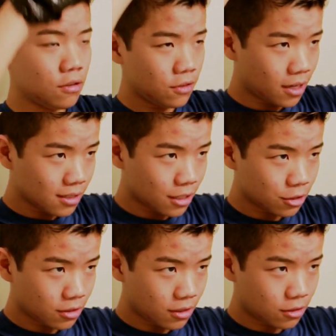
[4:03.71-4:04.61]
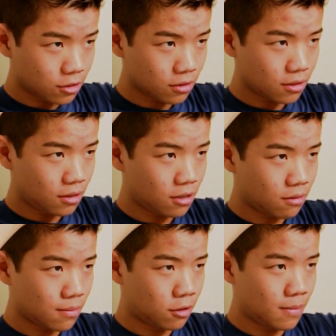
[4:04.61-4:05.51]
if you guys actually enjoy, you know
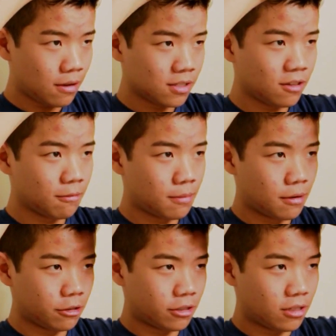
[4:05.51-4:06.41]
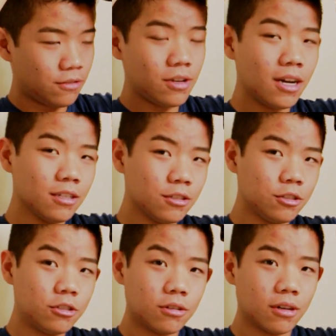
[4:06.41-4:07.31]
what, more about self-promotion. If you guys
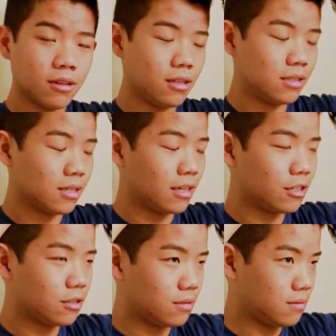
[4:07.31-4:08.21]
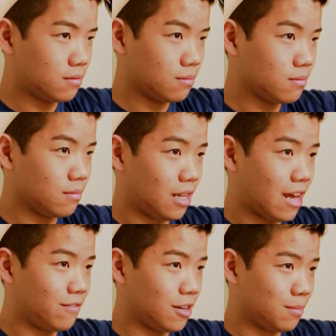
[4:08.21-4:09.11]
enjoy these like
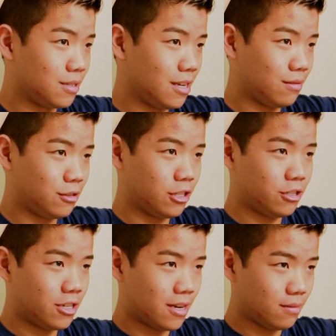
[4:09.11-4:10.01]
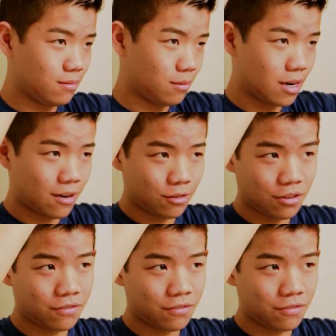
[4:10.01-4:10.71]
life update, chit chat, whatever the